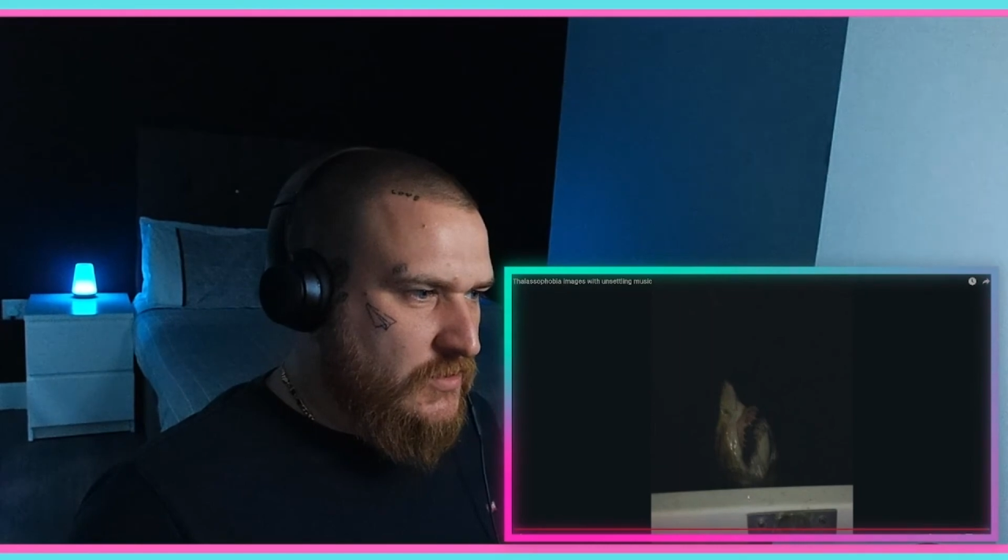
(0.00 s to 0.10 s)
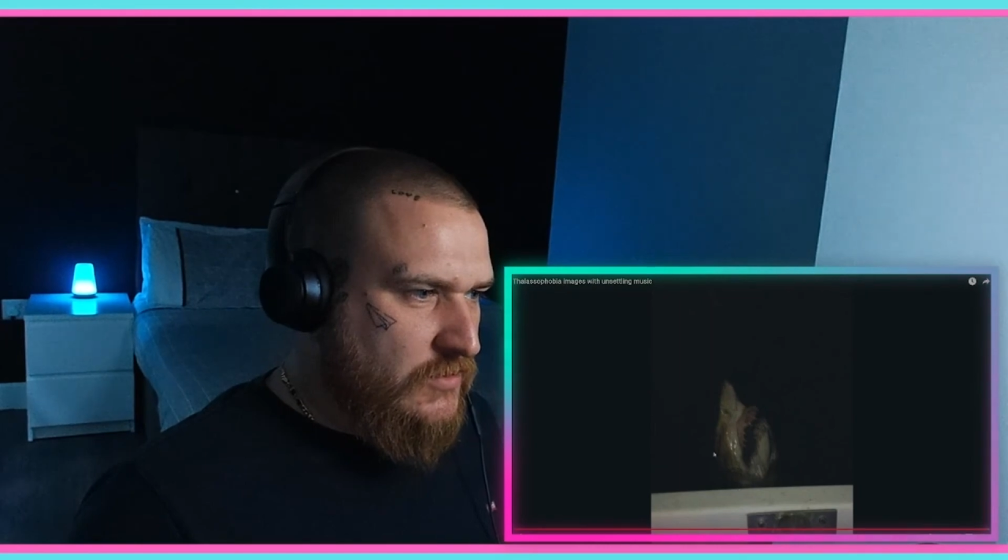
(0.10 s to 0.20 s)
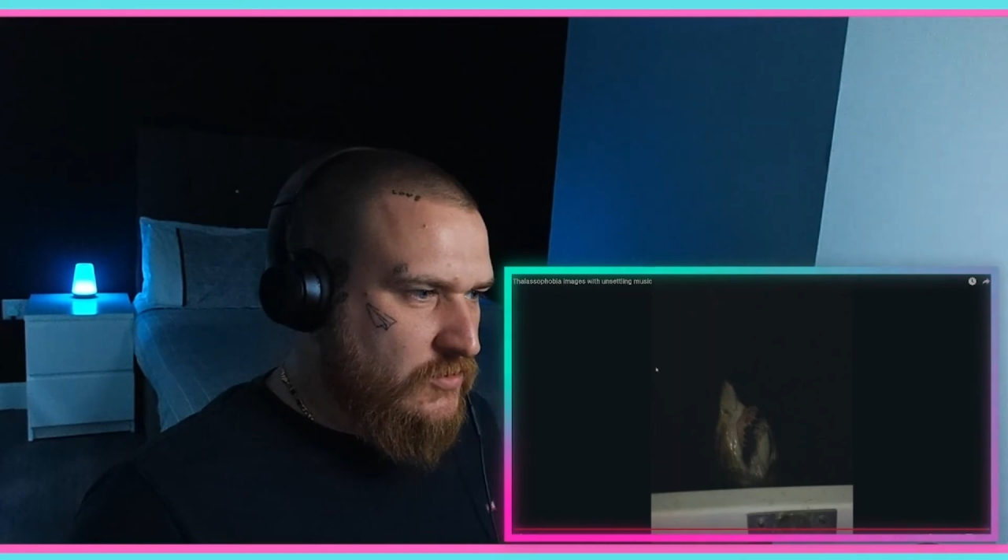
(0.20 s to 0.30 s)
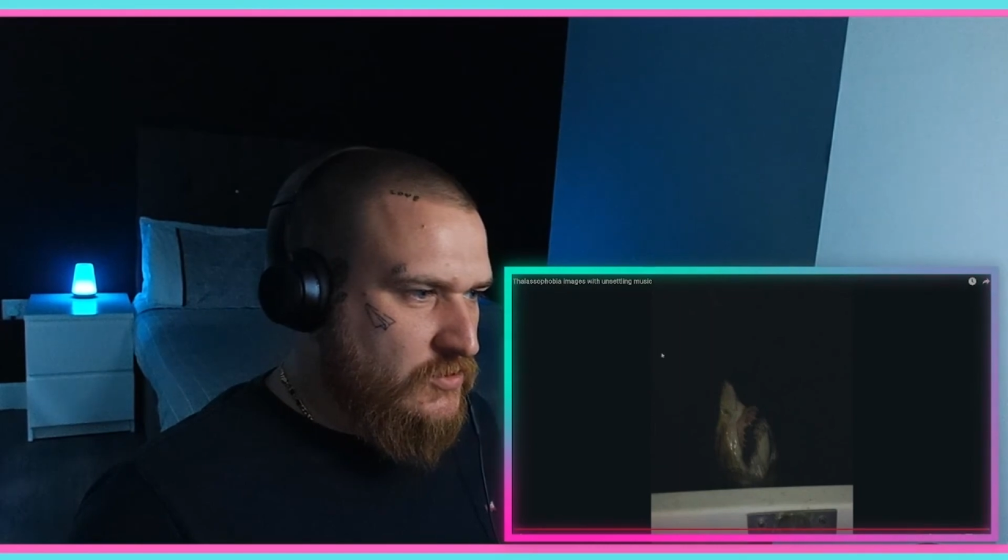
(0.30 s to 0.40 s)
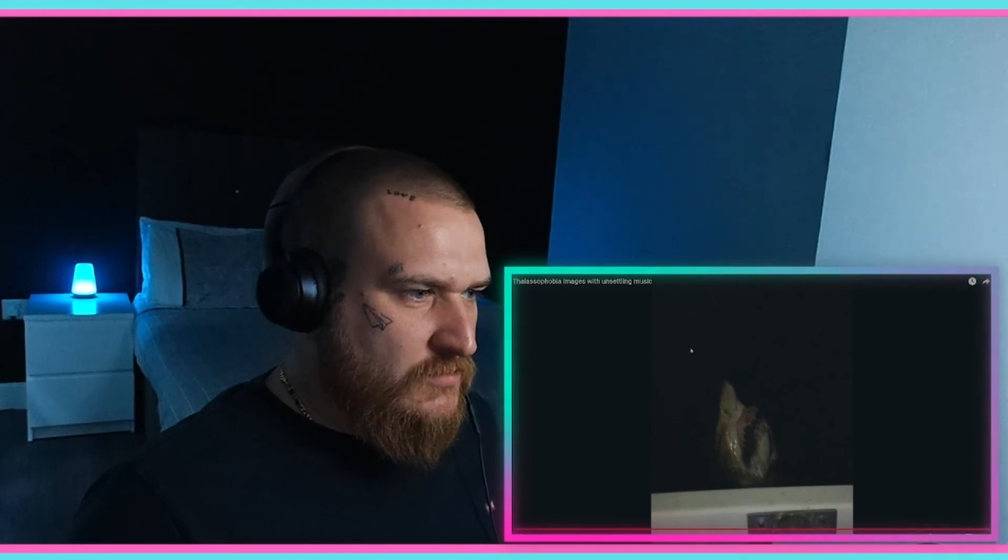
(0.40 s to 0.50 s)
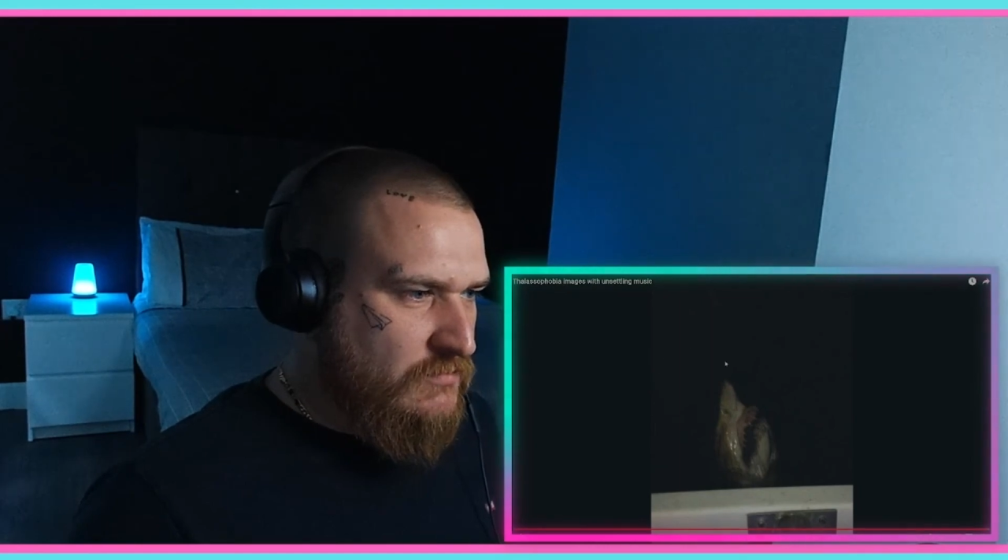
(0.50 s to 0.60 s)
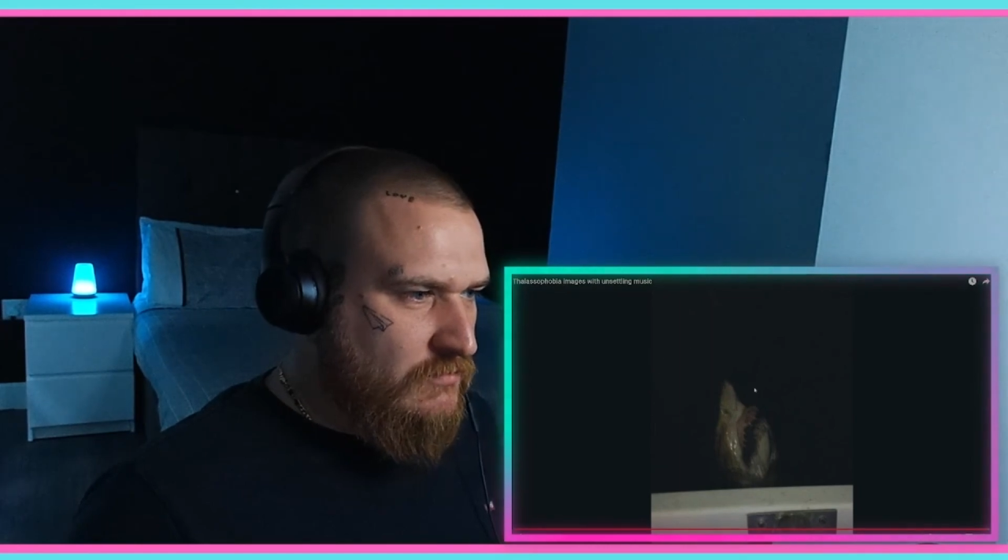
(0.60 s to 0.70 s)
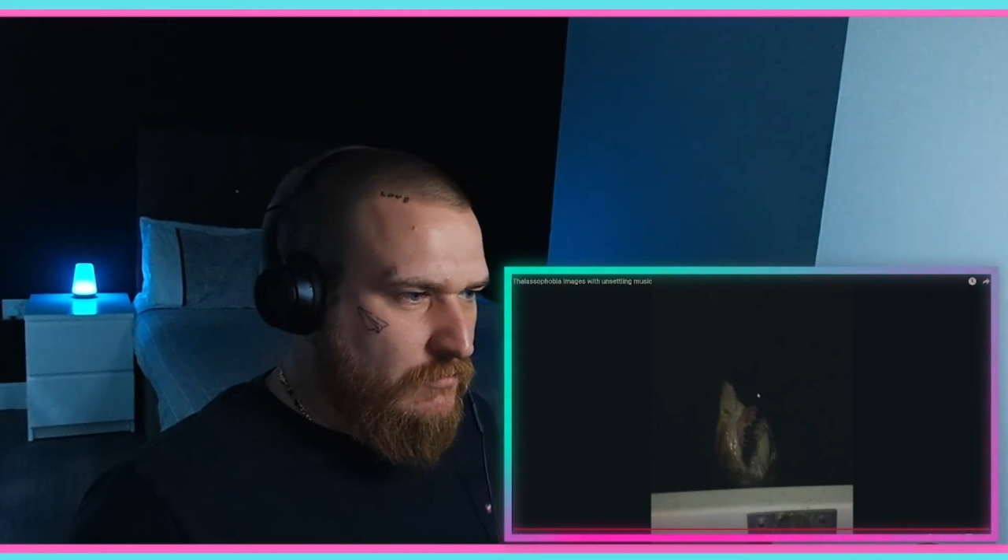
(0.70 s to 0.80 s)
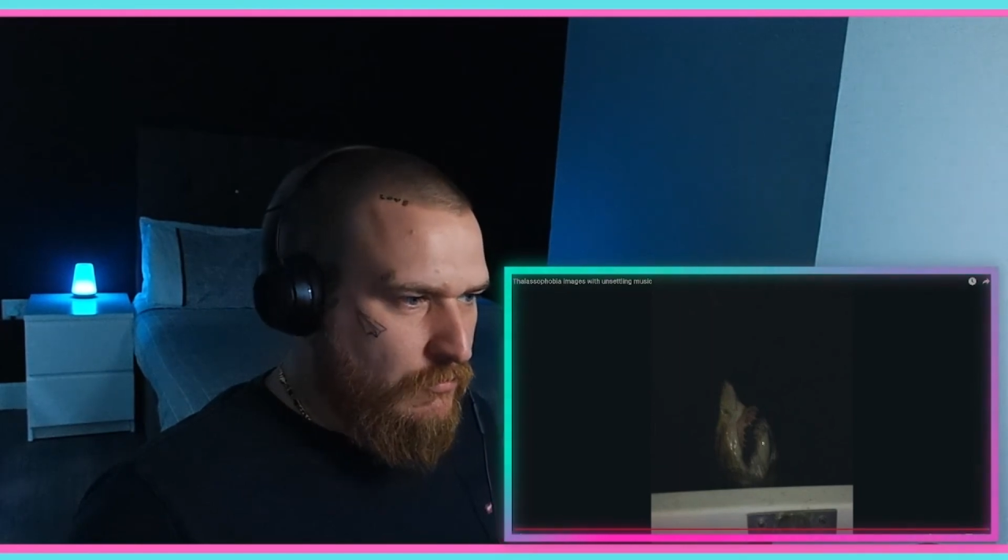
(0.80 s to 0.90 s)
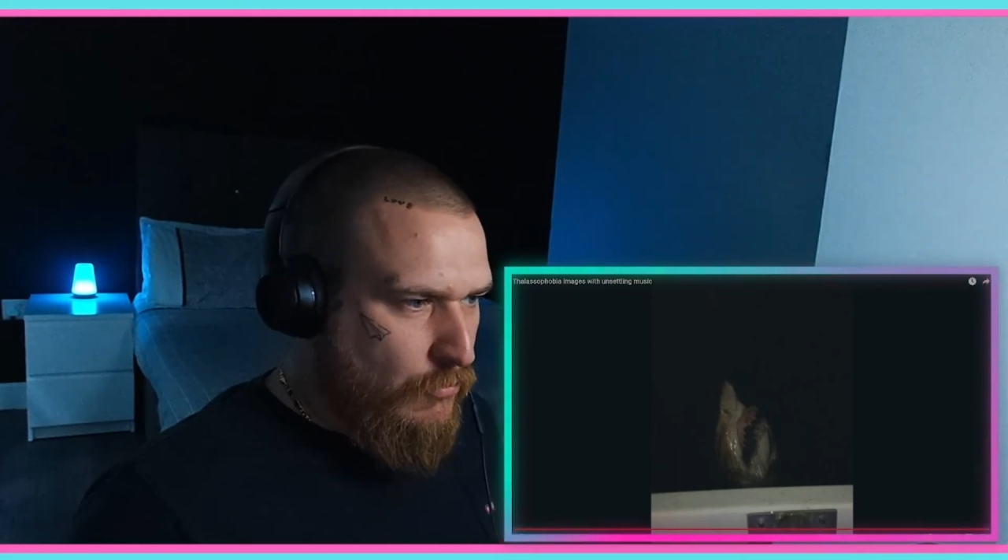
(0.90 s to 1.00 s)
It looks
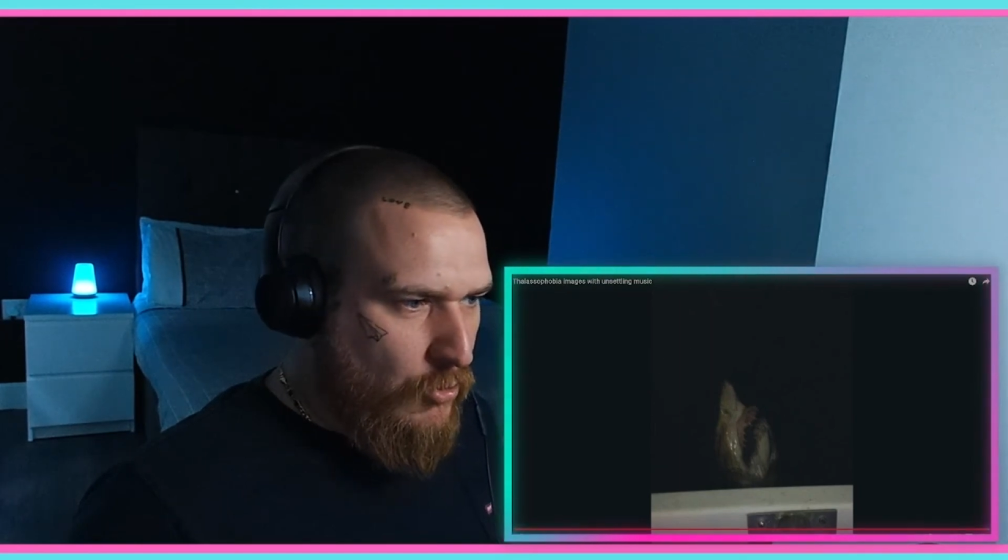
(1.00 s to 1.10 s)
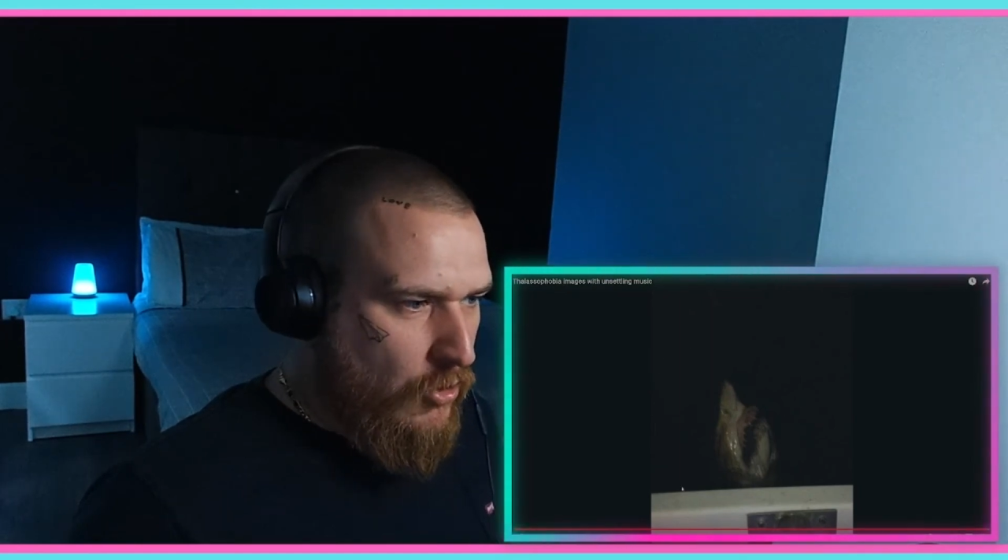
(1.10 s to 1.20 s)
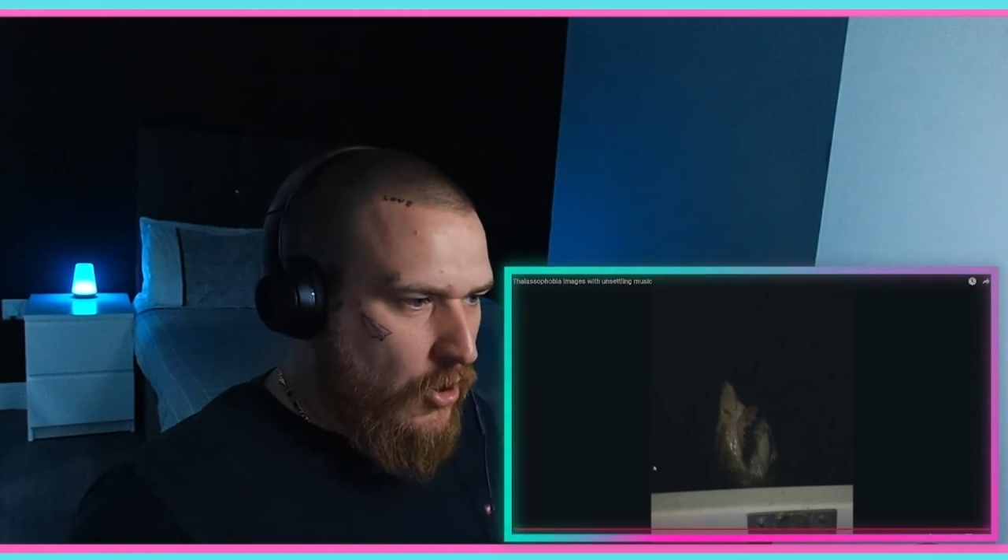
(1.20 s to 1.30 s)
more